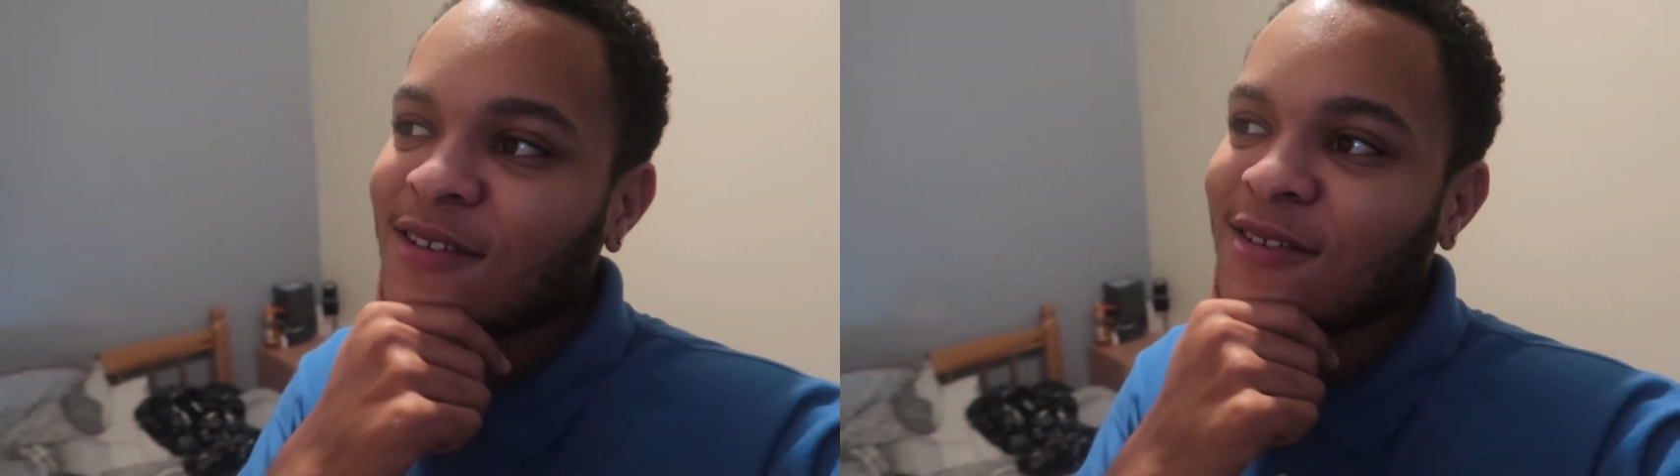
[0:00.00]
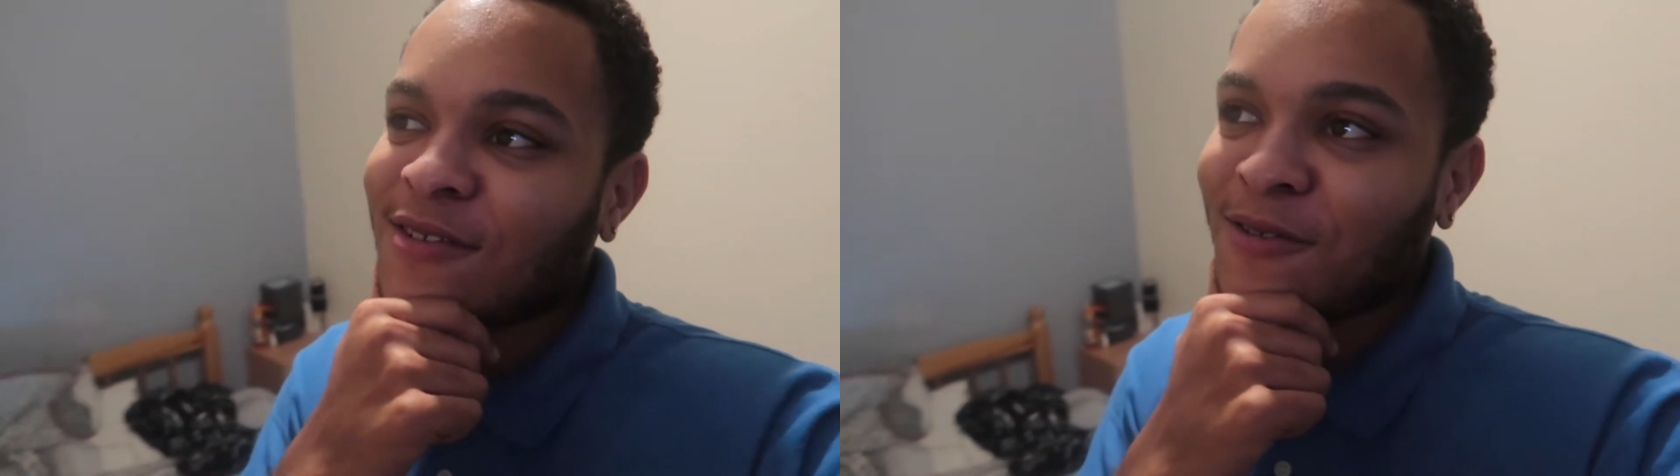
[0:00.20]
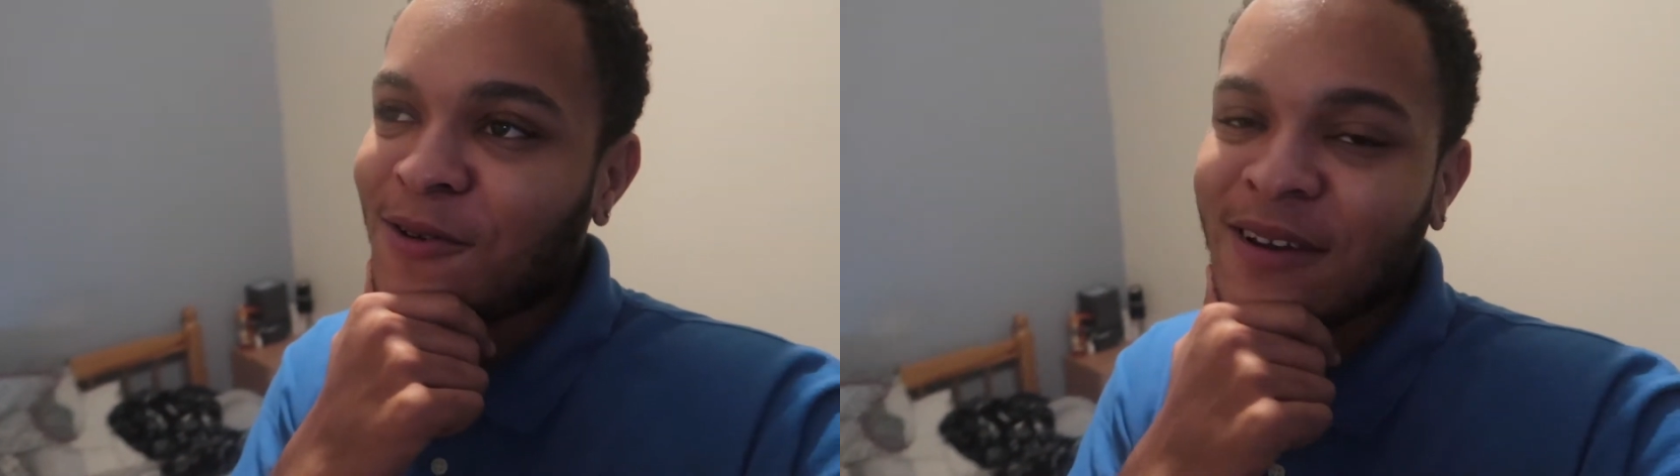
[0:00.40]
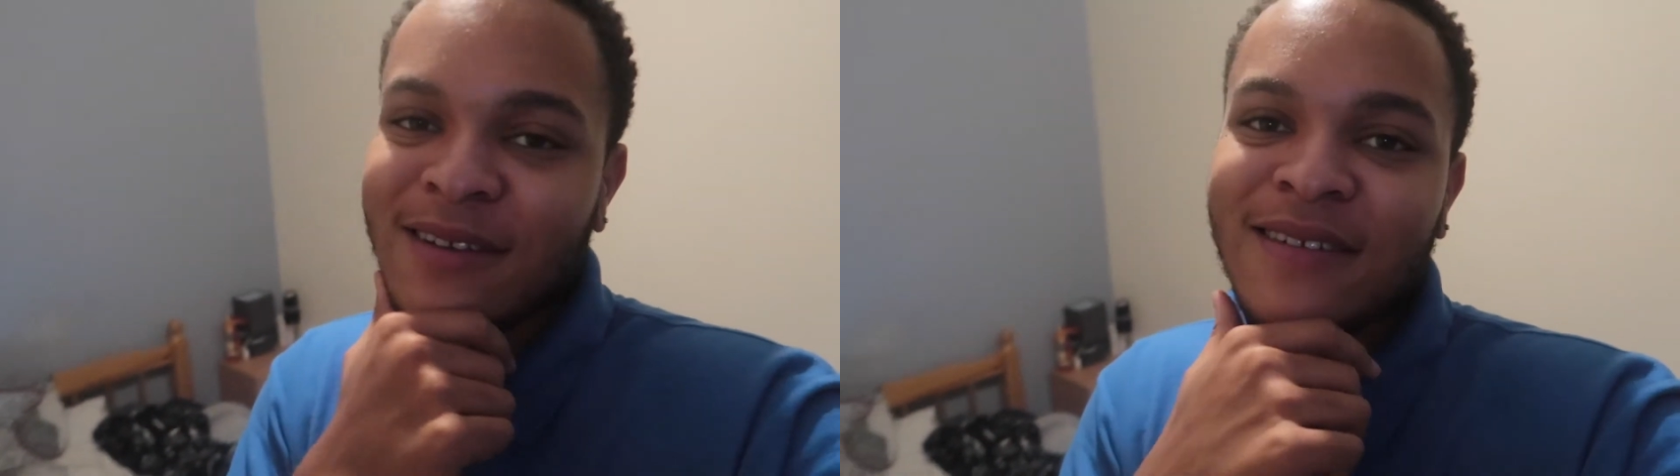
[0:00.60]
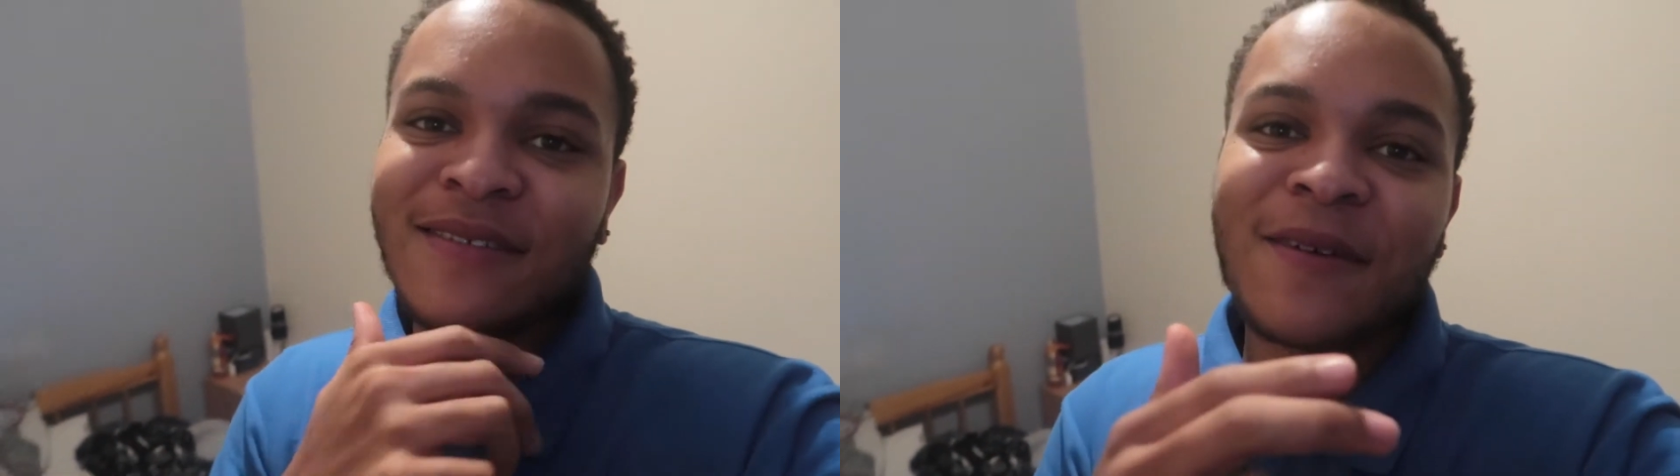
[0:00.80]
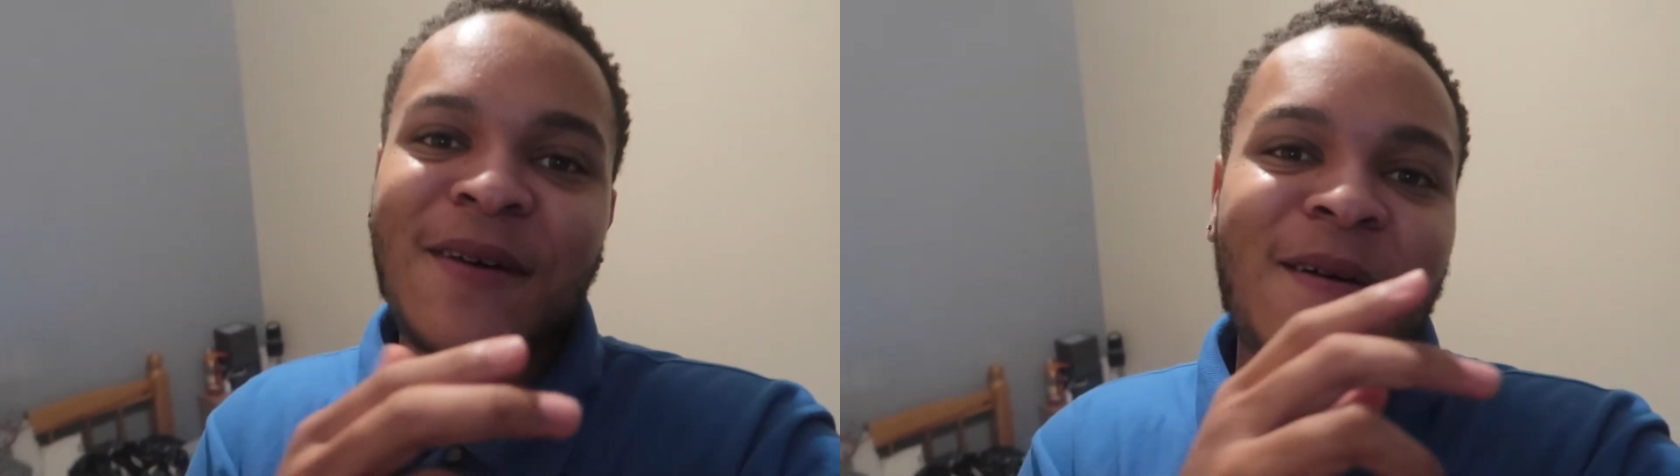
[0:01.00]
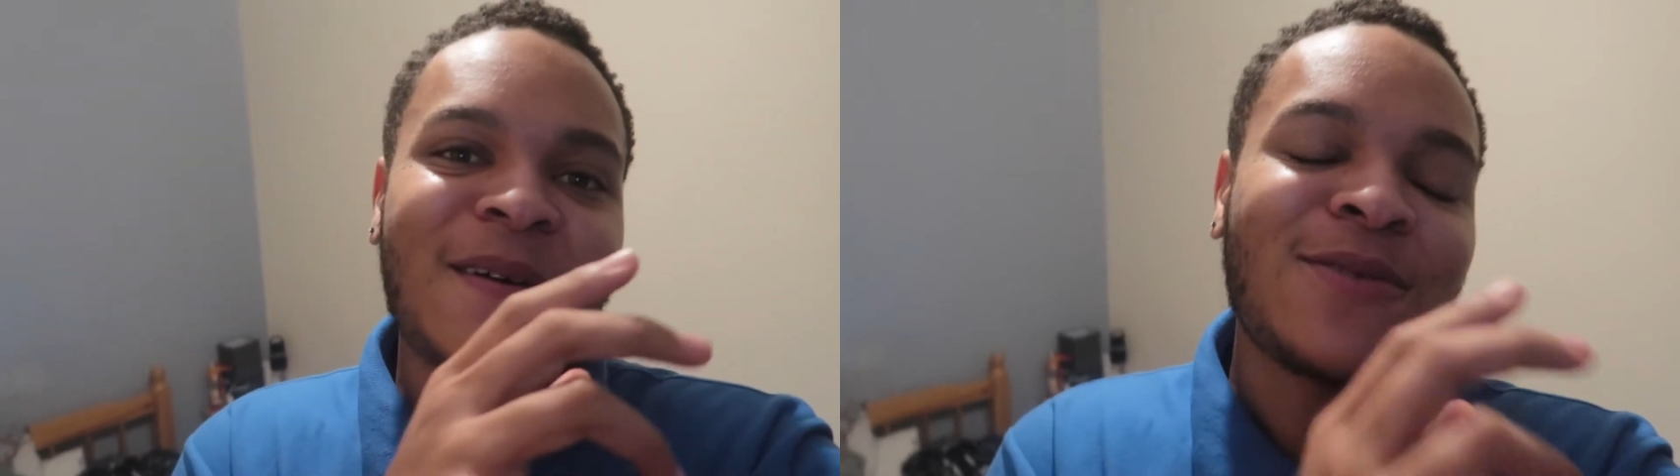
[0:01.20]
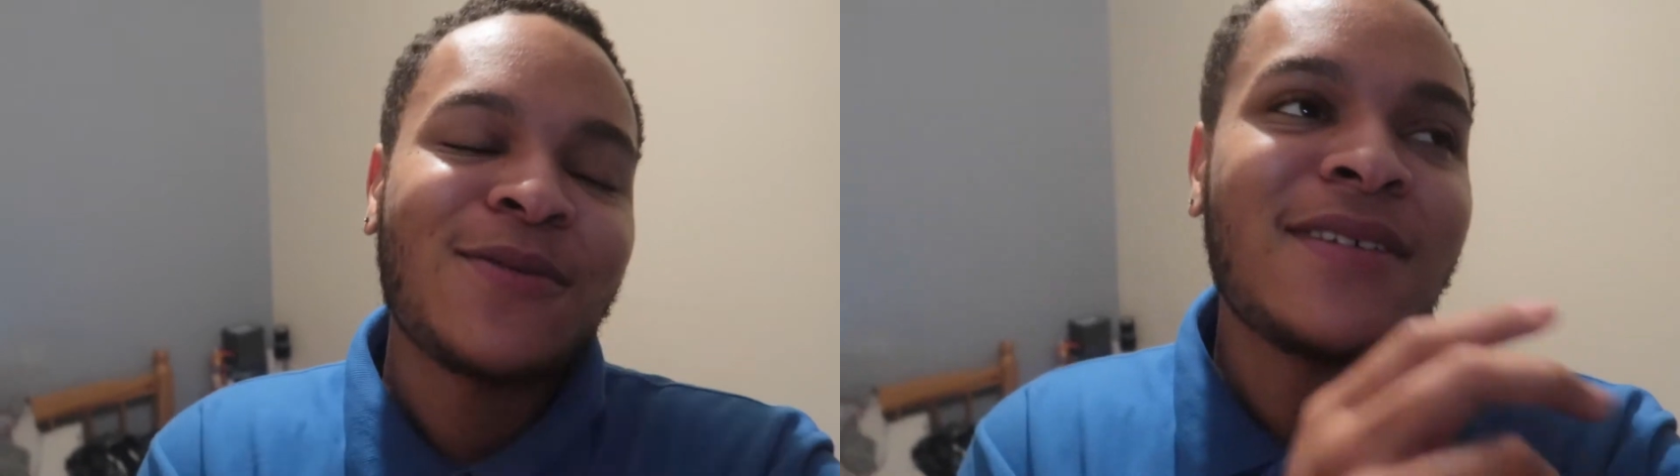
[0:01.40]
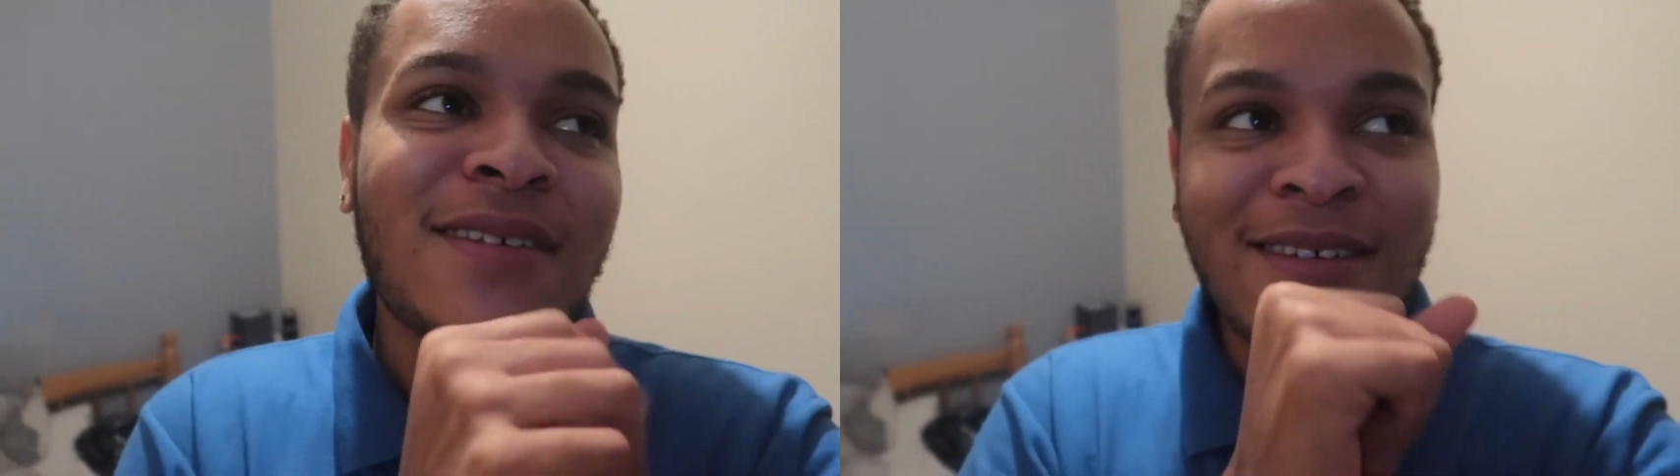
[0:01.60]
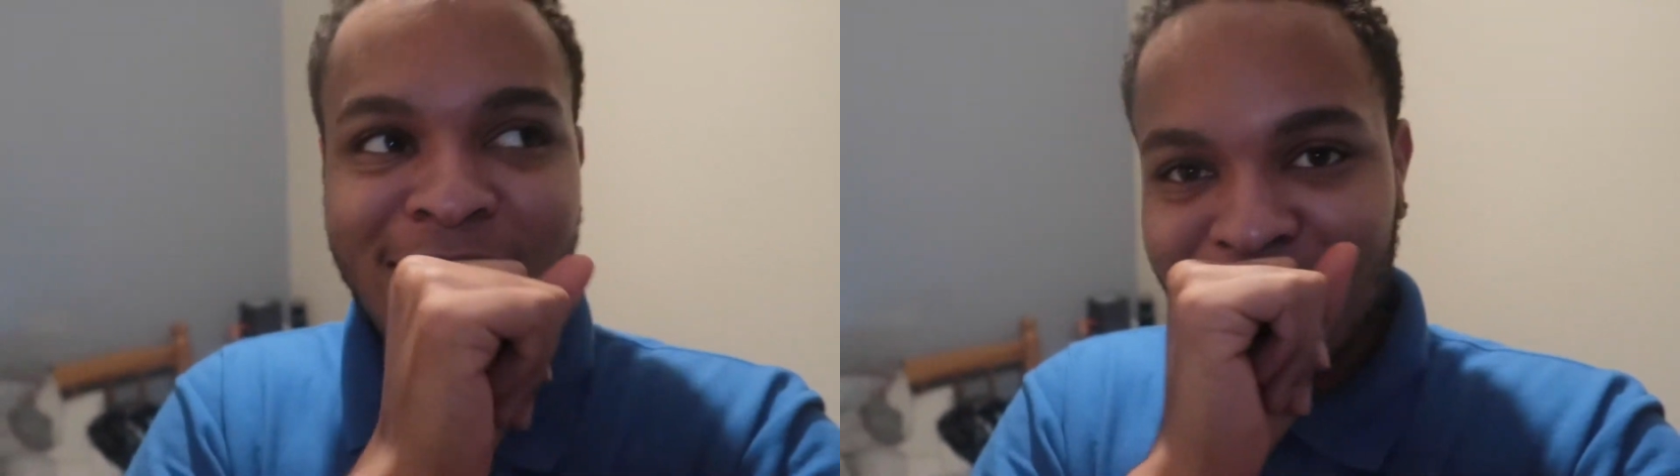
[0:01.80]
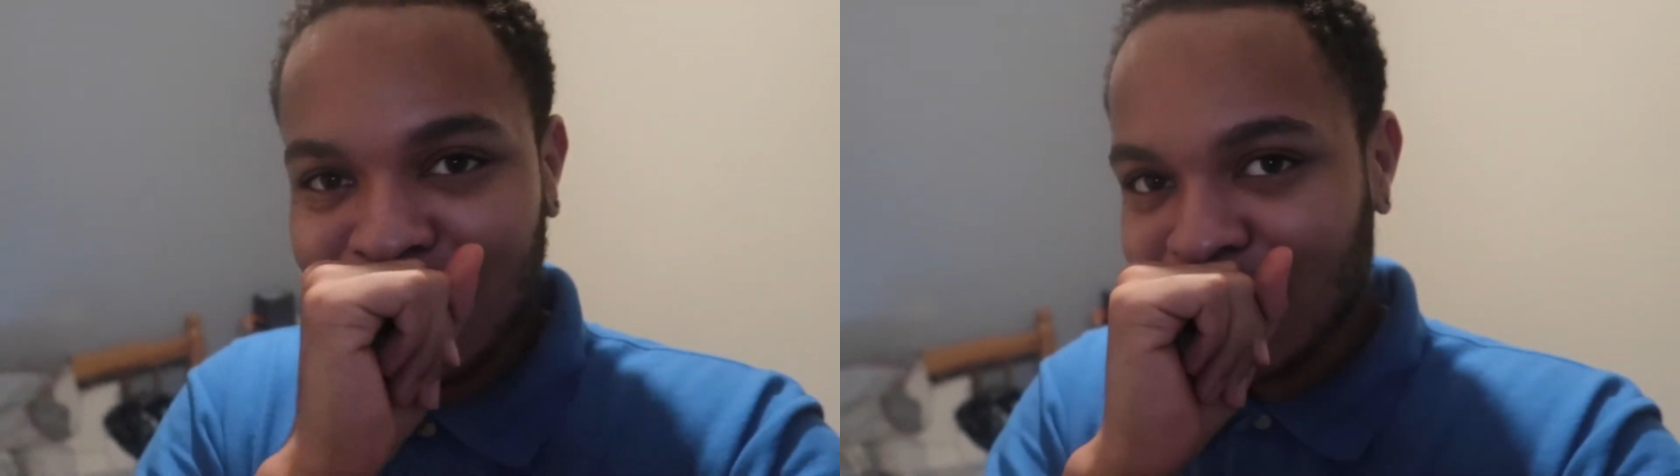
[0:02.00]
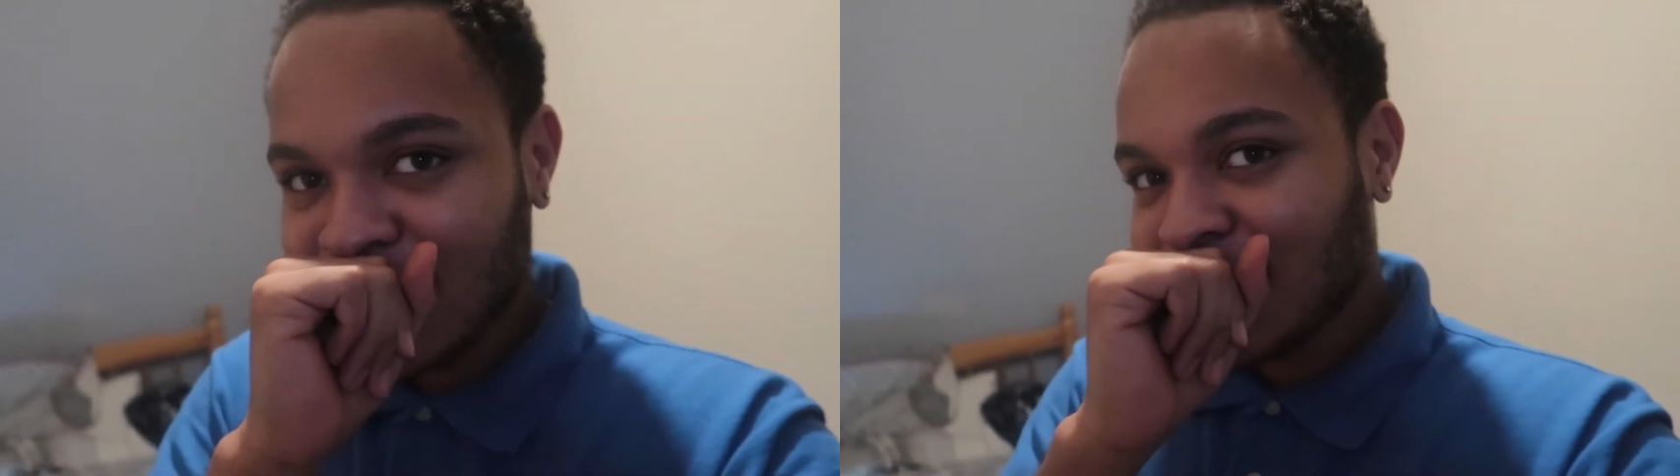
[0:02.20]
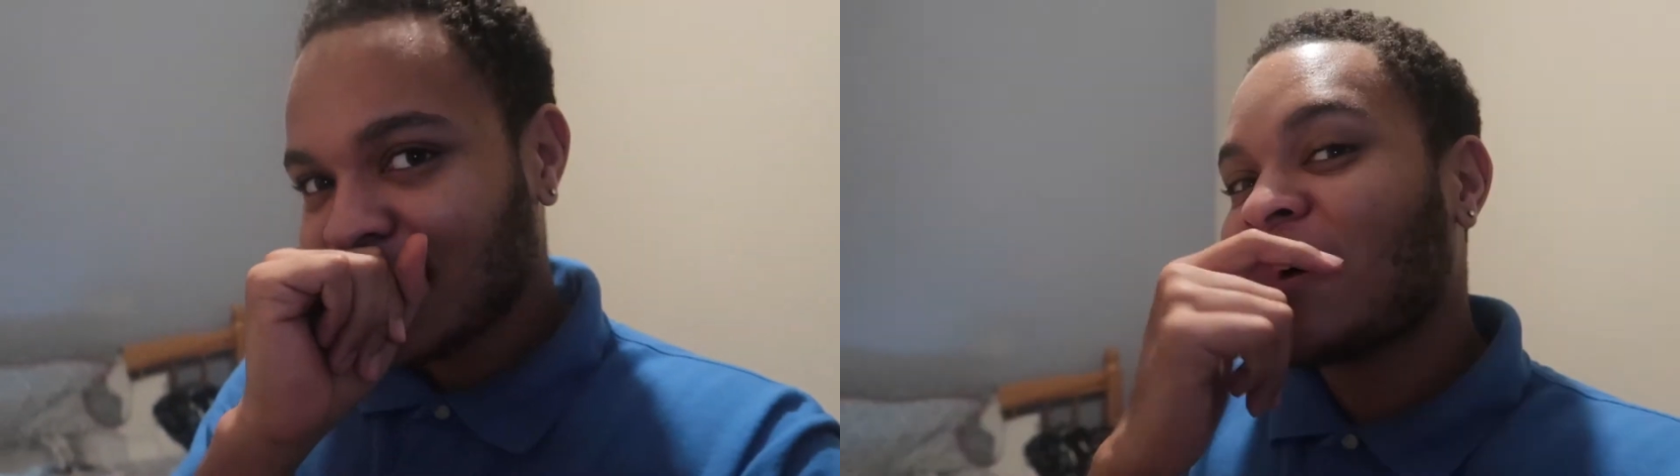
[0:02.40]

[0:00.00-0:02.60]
So, 26 years old.